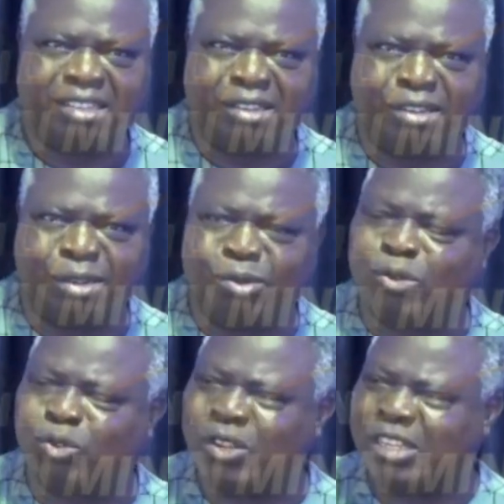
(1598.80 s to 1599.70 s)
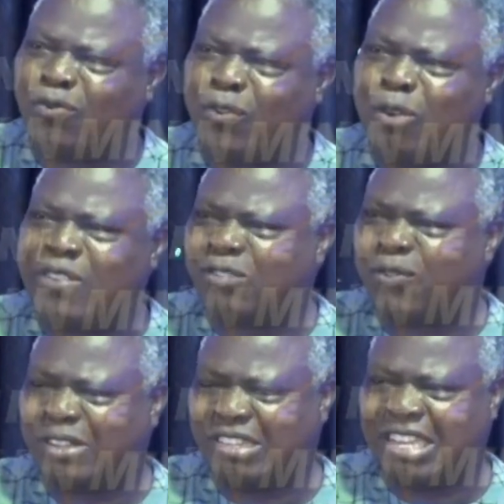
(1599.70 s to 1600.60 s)
Luke twenty-four verse
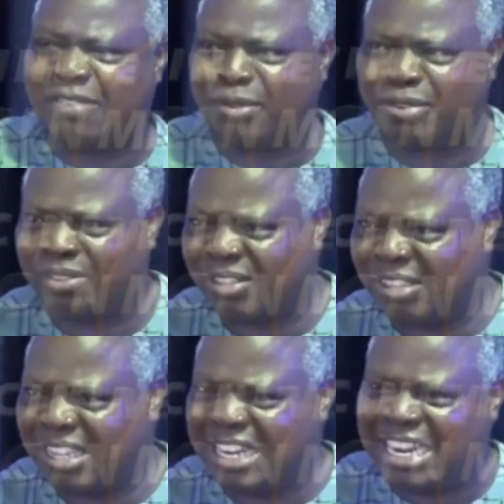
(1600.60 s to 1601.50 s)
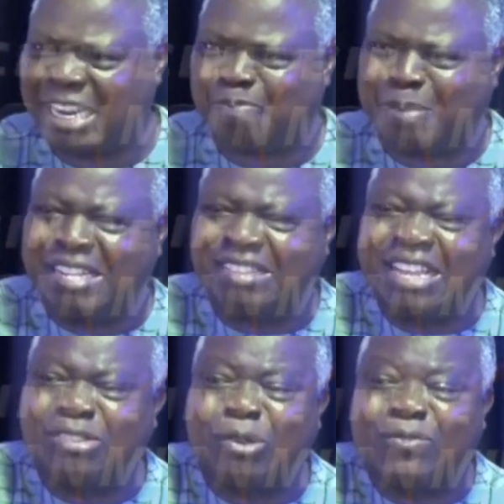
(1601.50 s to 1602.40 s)
forty-seven. He said that
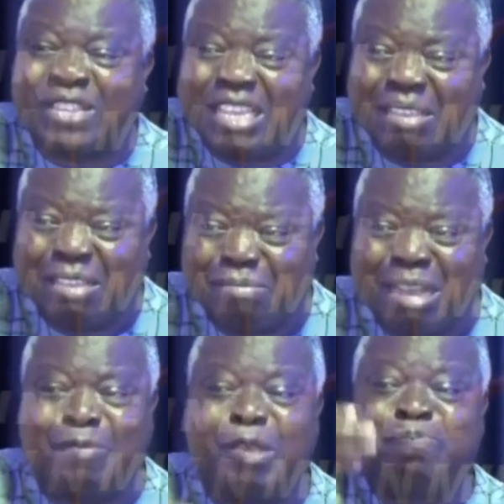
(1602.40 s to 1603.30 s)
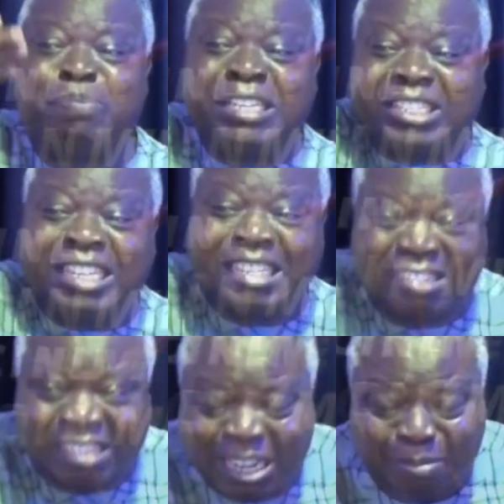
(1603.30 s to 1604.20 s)
repentance of sin might be preached in
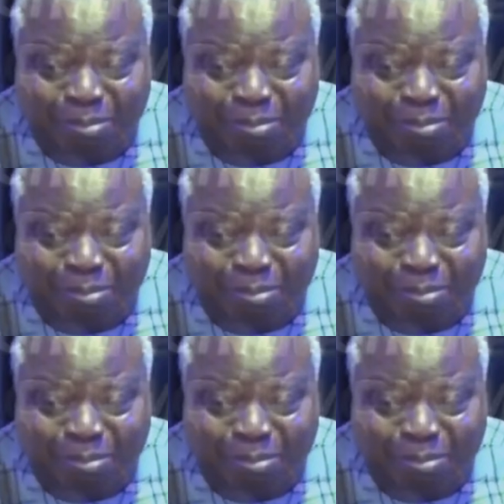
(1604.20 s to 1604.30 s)
his name.